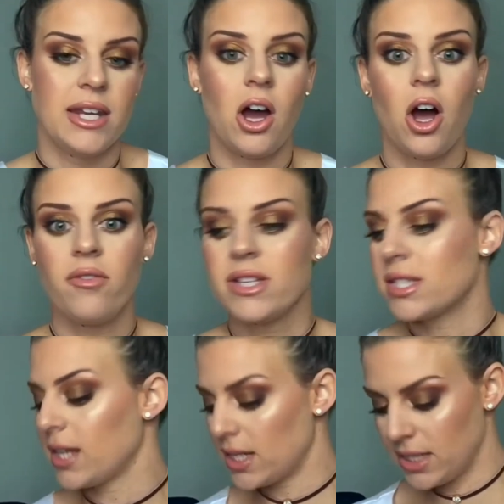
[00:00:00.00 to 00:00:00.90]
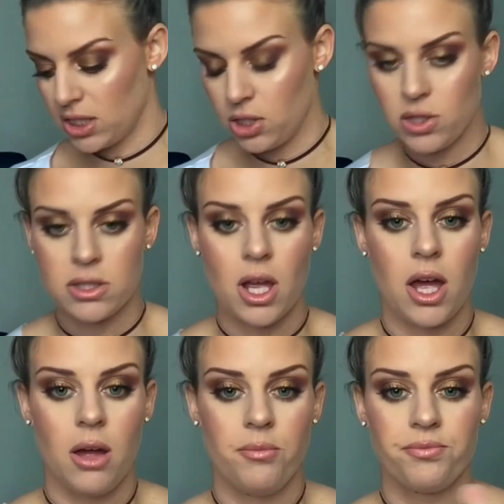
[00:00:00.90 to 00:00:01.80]
Now, obviously, I didn't use
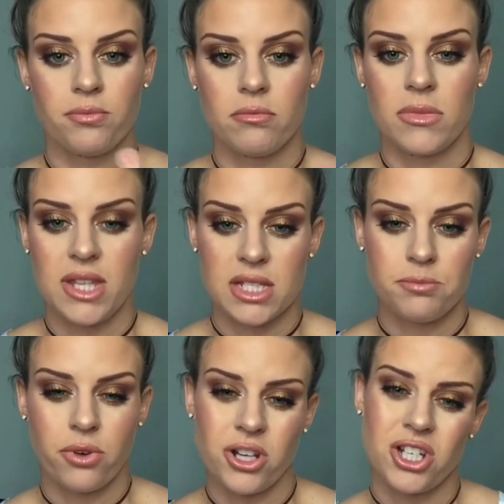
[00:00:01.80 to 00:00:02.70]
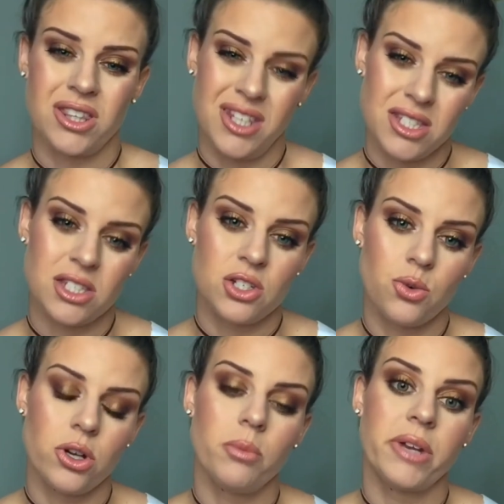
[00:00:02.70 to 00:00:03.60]
this brush in this tutorial,